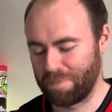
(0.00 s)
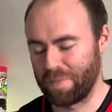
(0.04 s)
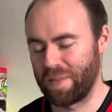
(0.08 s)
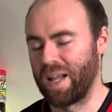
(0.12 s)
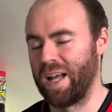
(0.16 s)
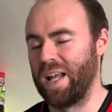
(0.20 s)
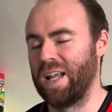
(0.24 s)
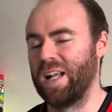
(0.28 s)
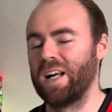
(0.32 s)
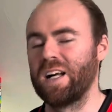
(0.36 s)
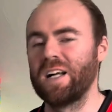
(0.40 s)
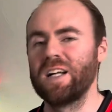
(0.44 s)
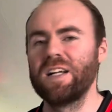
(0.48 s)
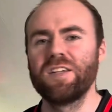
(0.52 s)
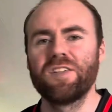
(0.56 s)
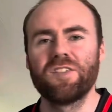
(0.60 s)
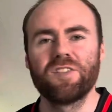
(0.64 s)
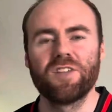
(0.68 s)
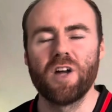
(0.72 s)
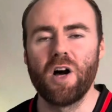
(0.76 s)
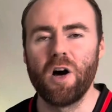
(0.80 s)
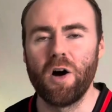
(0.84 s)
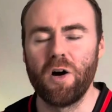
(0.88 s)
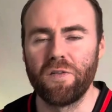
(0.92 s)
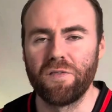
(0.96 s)
And I'm going to
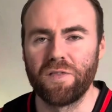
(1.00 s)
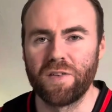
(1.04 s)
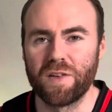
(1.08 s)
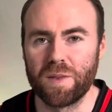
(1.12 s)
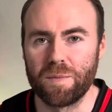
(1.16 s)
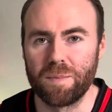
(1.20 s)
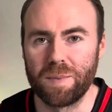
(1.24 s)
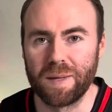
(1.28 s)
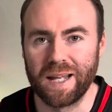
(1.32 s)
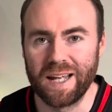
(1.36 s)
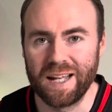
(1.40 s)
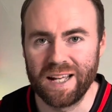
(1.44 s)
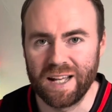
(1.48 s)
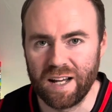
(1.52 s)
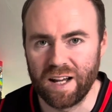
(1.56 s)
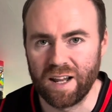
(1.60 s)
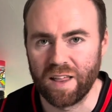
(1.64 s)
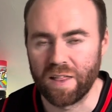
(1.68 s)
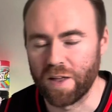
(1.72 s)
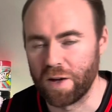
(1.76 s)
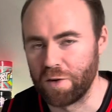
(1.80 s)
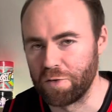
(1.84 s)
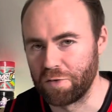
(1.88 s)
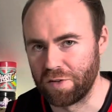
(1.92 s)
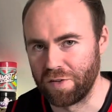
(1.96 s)
start off at the beginning of
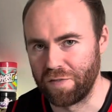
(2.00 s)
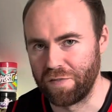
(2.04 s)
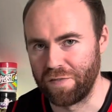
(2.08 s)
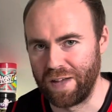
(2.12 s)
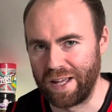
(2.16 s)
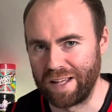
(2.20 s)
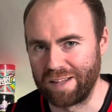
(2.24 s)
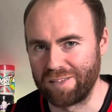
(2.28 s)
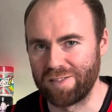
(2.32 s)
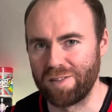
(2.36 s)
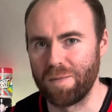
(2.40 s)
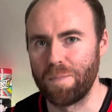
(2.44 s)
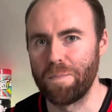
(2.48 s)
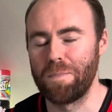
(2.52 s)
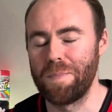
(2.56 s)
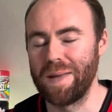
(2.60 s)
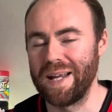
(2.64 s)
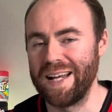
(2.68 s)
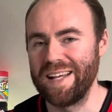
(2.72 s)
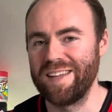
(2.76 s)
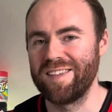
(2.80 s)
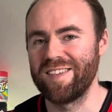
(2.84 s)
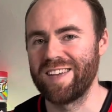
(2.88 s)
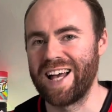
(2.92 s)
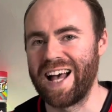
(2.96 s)
those effects. The
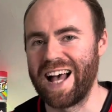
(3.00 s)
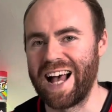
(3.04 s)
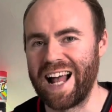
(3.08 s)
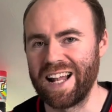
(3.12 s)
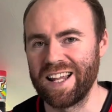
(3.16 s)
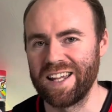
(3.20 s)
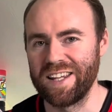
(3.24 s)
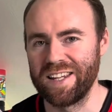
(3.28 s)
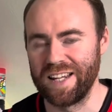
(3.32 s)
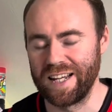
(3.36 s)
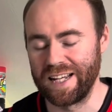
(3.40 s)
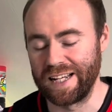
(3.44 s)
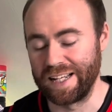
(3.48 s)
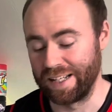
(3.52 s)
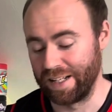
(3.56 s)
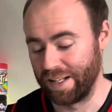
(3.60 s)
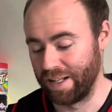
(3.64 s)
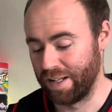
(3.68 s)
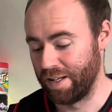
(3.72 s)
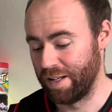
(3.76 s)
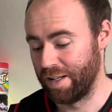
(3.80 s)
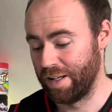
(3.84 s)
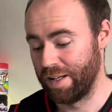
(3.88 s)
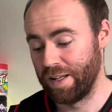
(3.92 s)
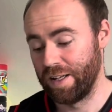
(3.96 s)
beta-alanine
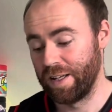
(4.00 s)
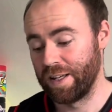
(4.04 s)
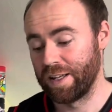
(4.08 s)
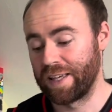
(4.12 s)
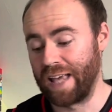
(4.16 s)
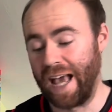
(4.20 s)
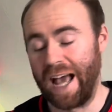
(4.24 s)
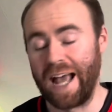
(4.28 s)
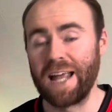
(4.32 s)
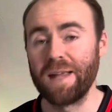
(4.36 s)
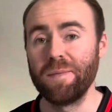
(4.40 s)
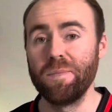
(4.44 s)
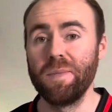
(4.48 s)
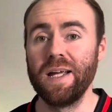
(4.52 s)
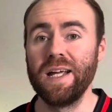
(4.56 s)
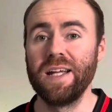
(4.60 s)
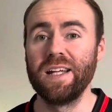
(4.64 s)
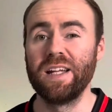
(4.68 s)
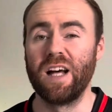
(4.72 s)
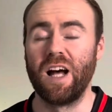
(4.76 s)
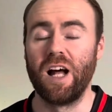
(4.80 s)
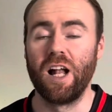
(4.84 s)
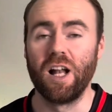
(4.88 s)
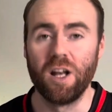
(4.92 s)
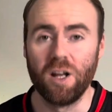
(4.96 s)
came in
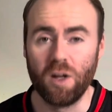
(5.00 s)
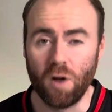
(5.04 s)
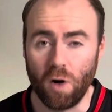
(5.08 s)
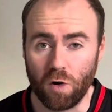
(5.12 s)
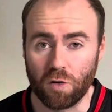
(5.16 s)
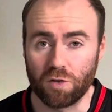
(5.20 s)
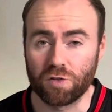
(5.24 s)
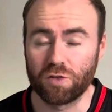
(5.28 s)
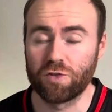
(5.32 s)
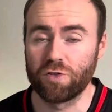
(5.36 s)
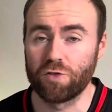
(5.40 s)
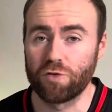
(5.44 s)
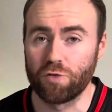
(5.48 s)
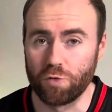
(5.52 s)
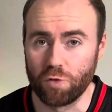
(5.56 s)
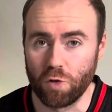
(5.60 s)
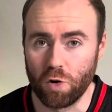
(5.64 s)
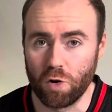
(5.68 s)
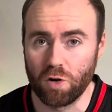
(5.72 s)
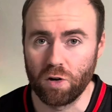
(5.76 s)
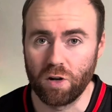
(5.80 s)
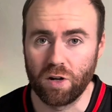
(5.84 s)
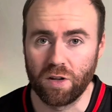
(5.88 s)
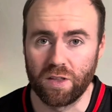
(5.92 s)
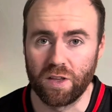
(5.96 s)
a lot
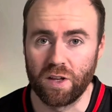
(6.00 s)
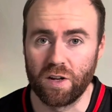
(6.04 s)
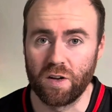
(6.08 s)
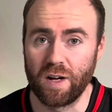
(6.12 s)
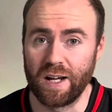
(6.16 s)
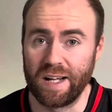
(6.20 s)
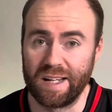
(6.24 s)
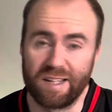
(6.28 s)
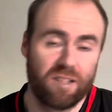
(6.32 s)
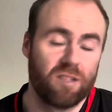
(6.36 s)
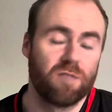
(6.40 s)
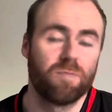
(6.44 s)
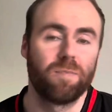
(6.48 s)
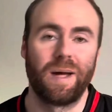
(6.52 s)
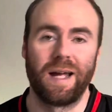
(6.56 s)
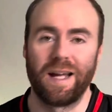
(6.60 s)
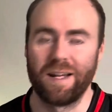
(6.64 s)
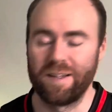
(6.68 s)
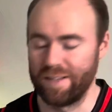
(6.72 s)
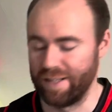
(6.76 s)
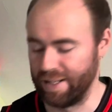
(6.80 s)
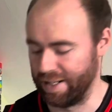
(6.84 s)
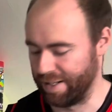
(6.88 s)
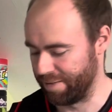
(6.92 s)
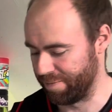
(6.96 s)
stronger than I
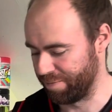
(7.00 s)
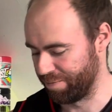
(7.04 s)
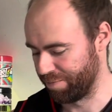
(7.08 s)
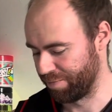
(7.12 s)
expected.